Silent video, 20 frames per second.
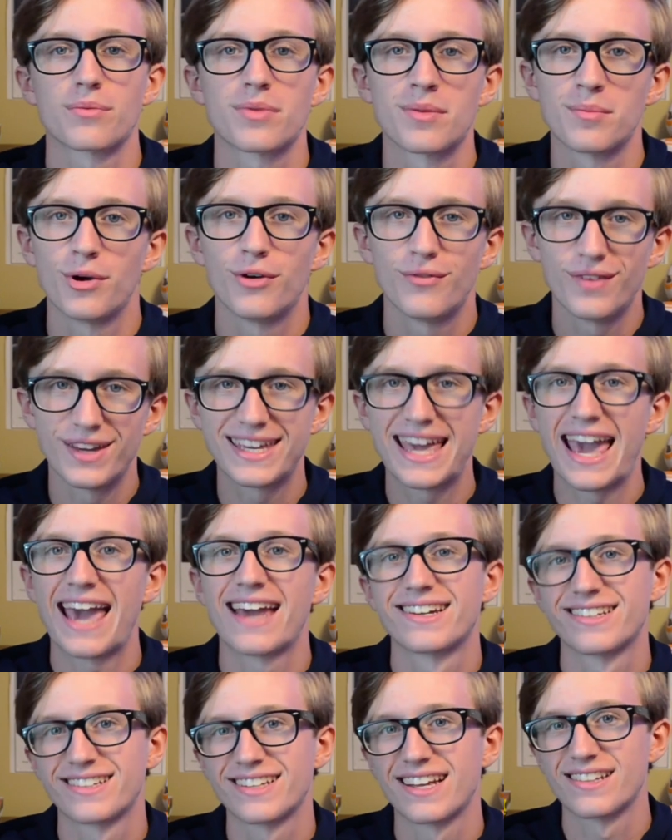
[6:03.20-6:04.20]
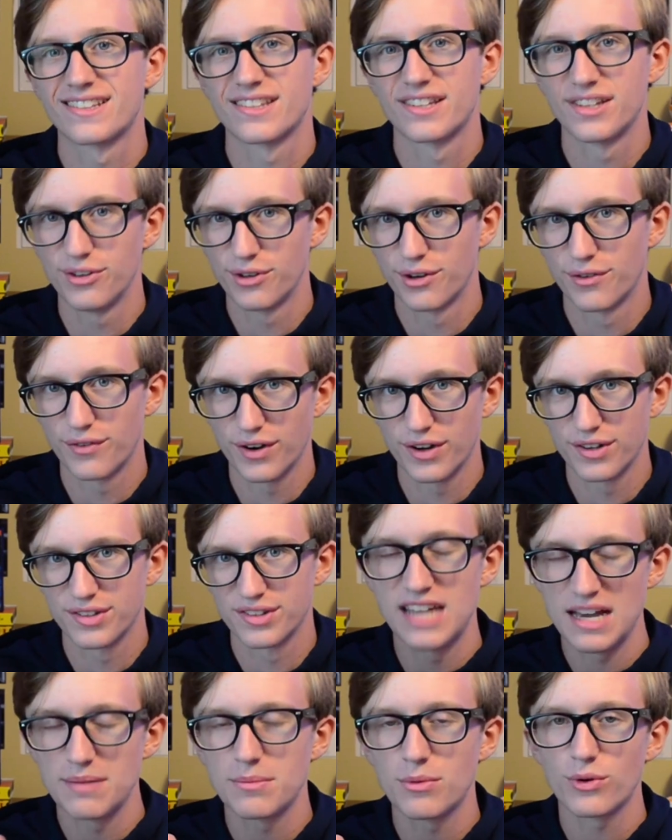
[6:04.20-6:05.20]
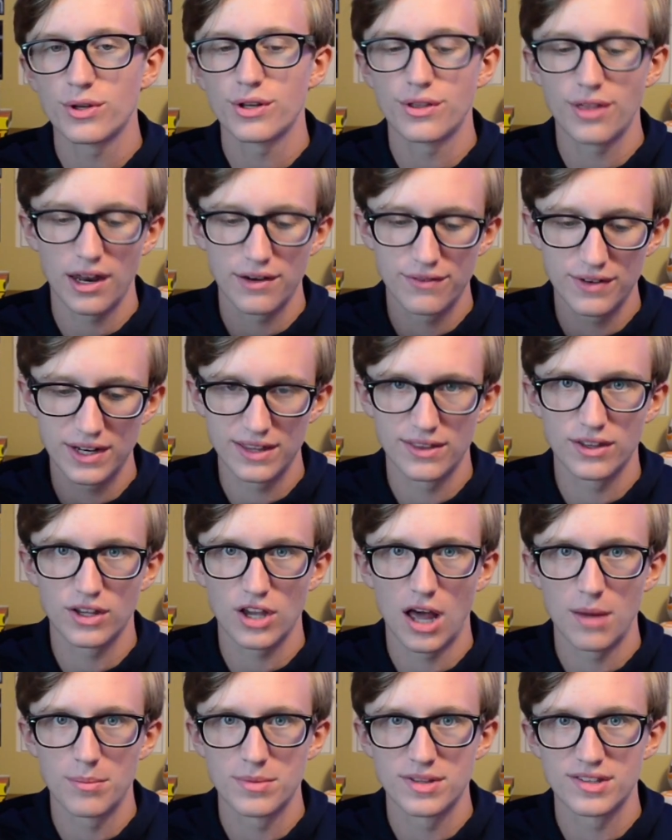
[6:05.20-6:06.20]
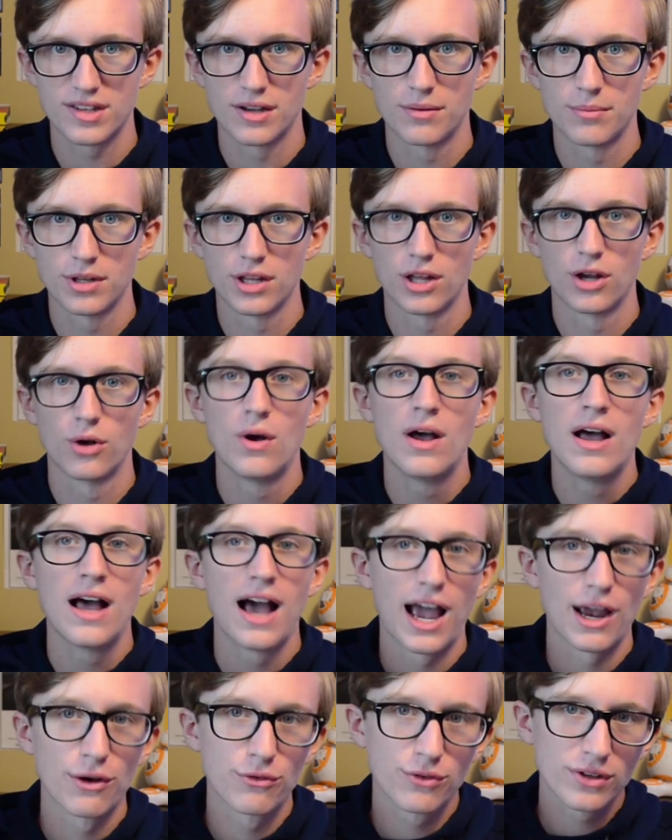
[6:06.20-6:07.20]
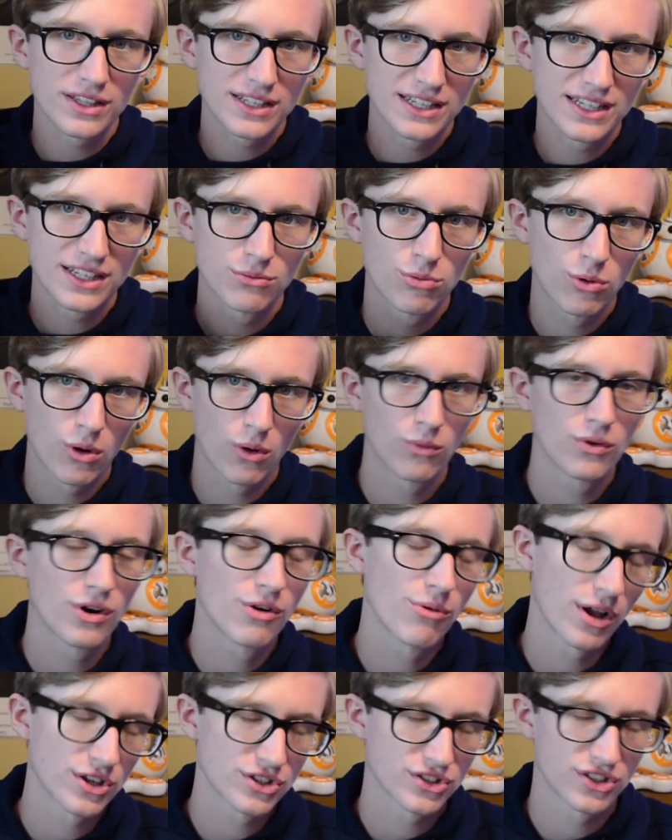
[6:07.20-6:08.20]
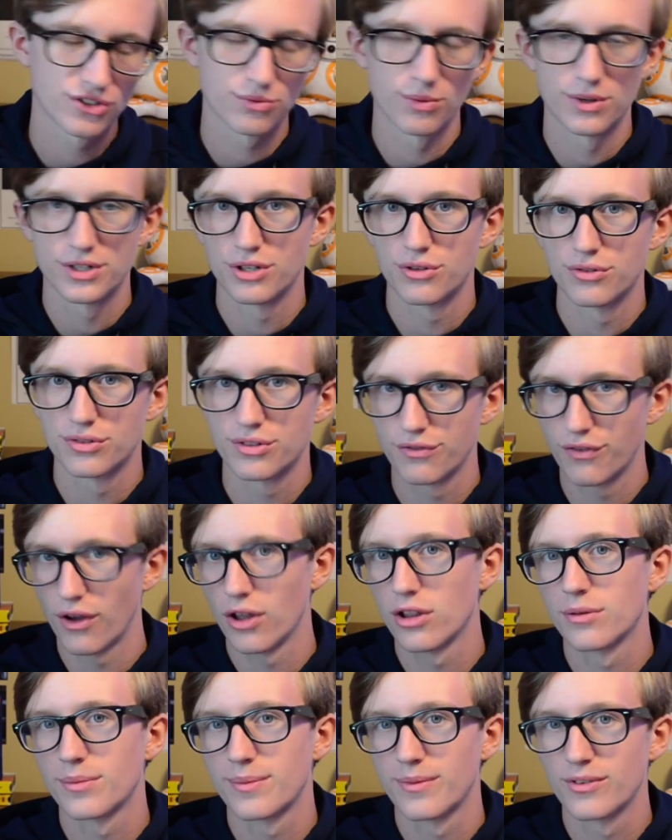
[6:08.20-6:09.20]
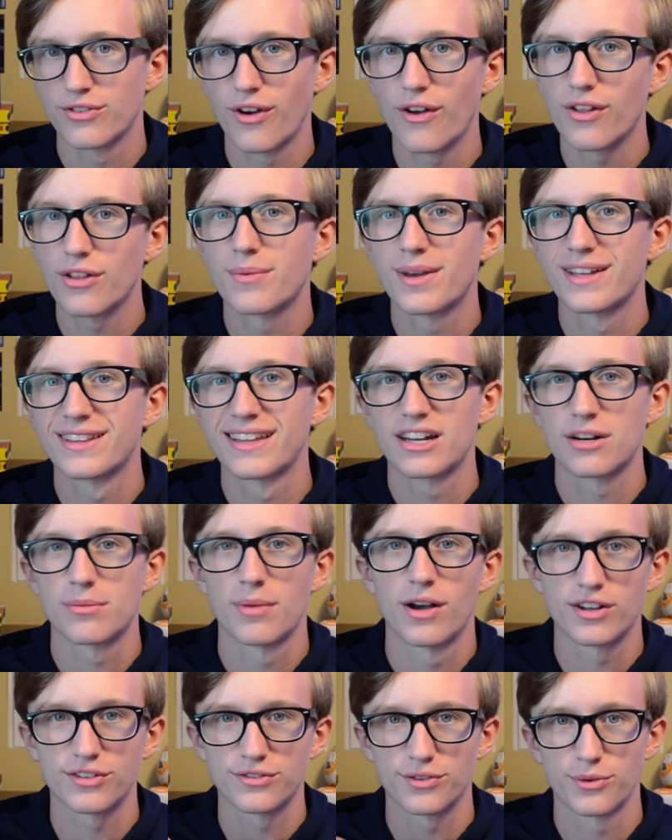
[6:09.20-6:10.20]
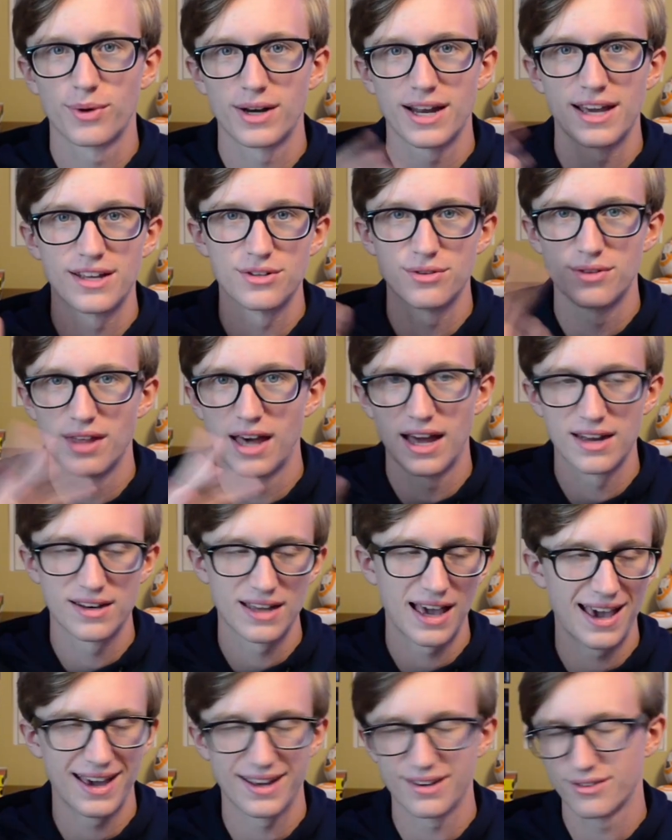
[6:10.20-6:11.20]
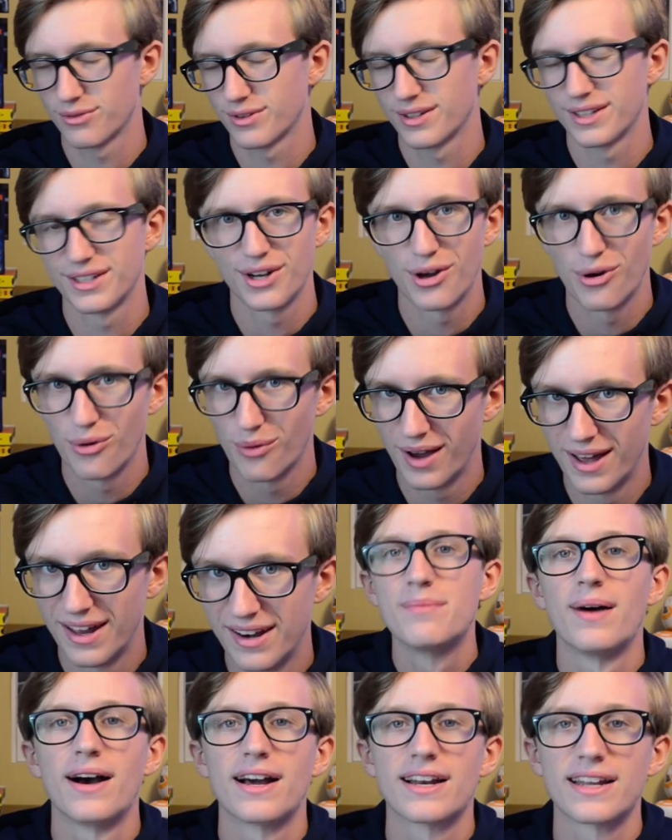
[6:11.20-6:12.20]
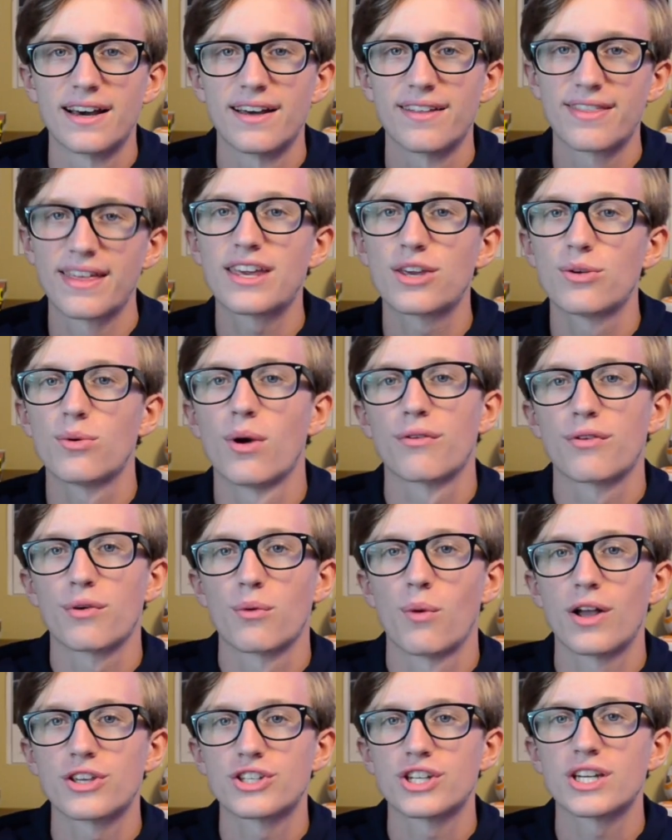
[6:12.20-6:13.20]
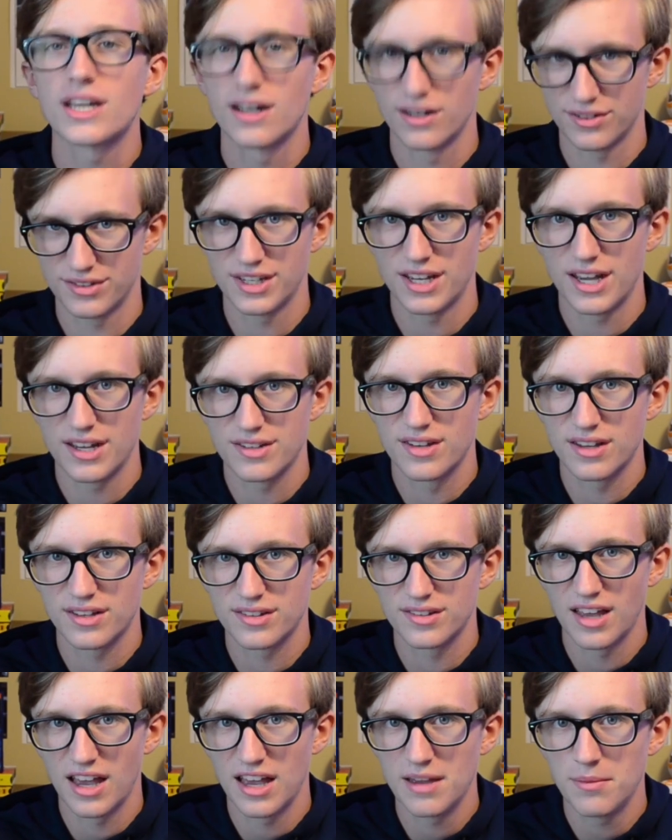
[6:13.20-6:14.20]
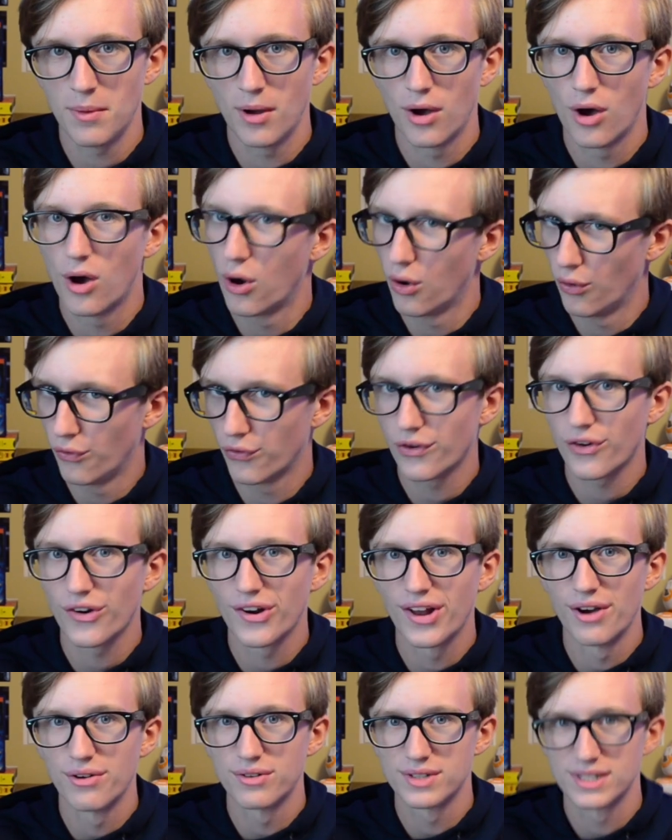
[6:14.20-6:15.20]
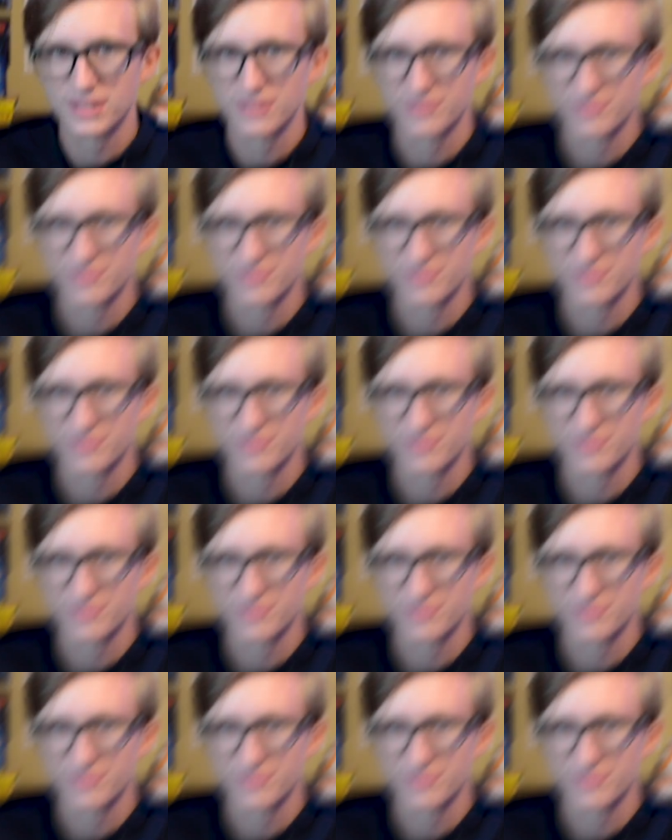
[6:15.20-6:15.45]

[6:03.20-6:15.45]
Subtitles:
the movie, Candace Against the Universe, tell me what you thought of it in the comments down below. I really need to rewatch this one too, so follow me on Letterboxd for when I do that. I don't really know when. But thank you all for watching, and I'll see you guys next time. Over and out.